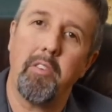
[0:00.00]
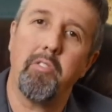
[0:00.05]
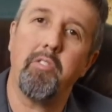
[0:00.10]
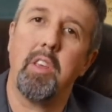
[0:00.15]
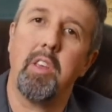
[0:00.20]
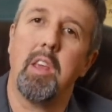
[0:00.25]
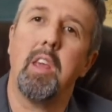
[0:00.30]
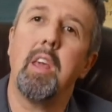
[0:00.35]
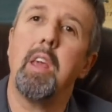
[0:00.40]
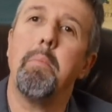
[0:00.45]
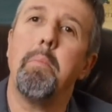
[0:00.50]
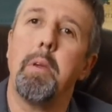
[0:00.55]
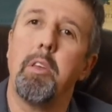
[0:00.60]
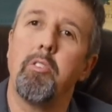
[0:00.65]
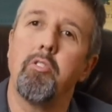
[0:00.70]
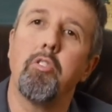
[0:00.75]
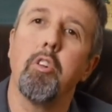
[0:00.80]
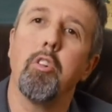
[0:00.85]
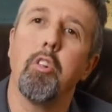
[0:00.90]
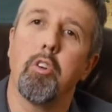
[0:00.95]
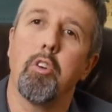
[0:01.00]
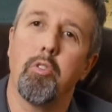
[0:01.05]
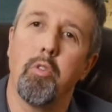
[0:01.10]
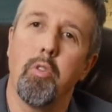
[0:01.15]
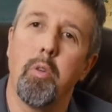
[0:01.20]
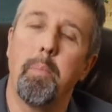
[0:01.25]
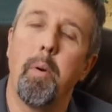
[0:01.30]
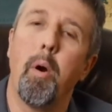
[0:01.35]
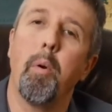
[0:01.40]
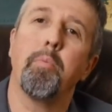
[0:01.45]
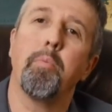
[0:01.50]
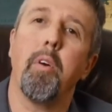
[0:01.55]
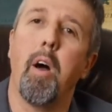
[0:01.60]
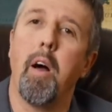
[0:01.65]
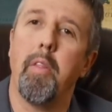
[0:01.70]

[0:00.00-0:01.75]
SEE means to look through the Pope's